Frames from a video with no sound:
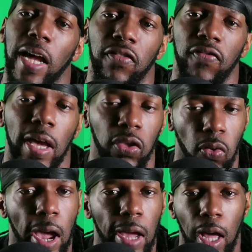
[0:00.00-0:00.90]
fat you're at?
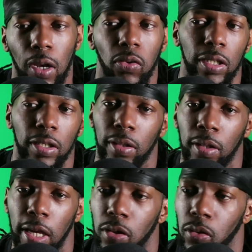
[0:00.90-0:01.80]
How long did it
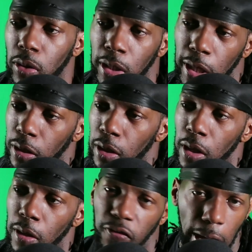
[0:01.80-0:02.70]
take you to get
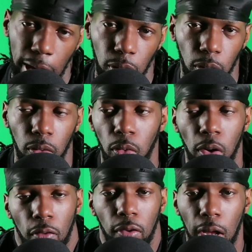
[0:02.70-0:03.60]
fat or whatever
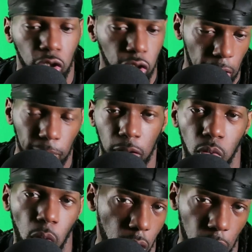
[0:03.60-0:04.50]
out of shape that you
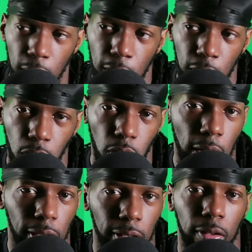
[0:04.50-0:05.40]
are? So you gotta
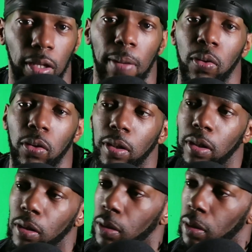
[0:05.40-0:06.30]
put in
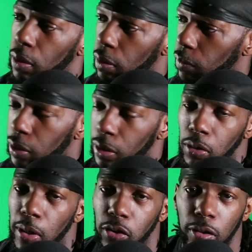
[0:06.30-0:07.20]
the
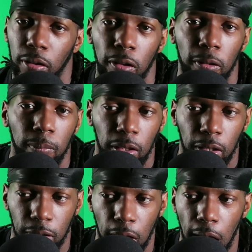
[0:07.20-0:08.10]
consideration
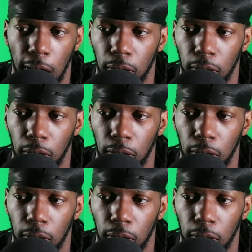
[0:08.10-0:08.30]
that